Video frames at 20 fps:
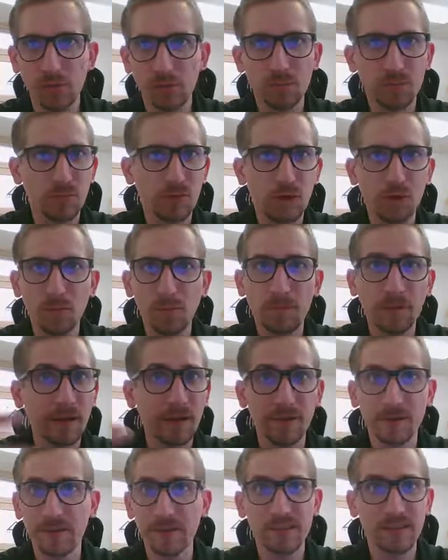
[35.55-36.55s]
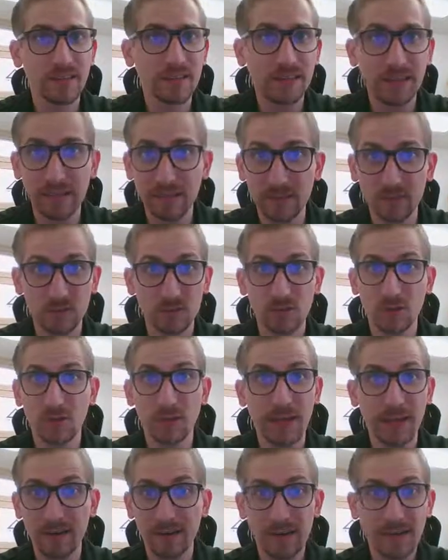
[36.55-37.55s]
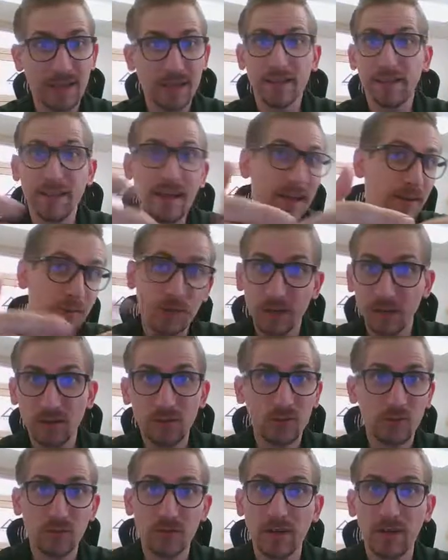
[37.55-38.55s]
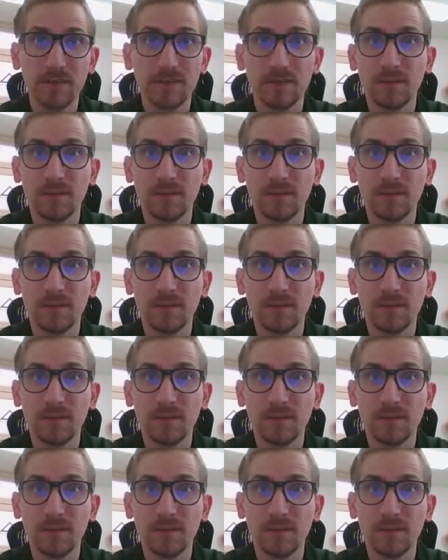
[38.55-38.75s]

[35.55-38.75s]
profile or anything like that to show that, hey, yeah, we're going to extrude out a